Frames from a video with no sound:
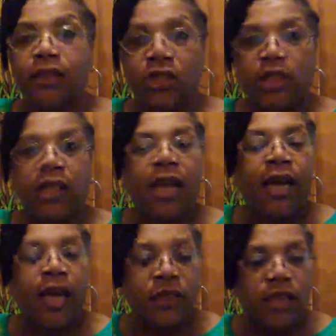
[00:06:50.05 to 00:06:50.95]
Just
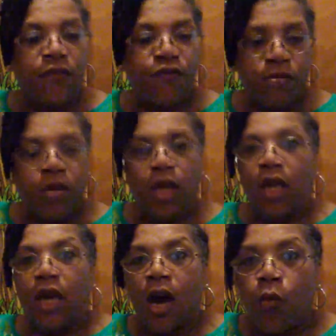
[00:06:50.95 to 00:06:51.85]
like I said for
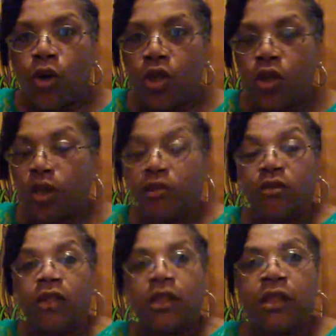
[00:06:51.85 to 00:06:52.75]
me, I want to
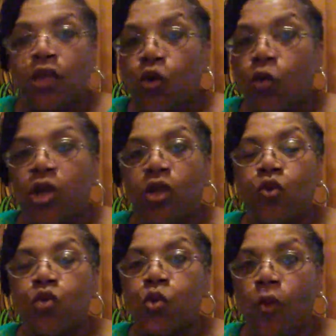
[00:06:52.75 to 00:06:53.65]
let's say you want to
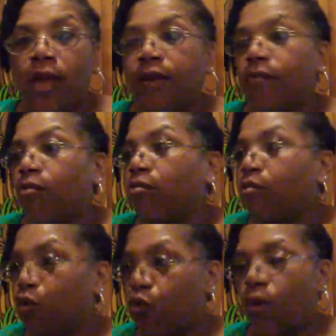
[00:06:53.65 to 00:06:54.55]
lose weight.
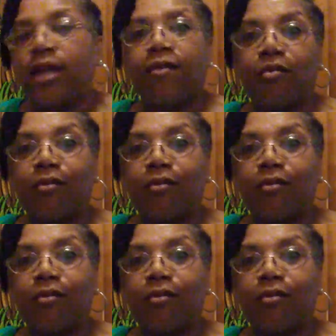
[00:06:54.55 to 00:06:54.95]
Great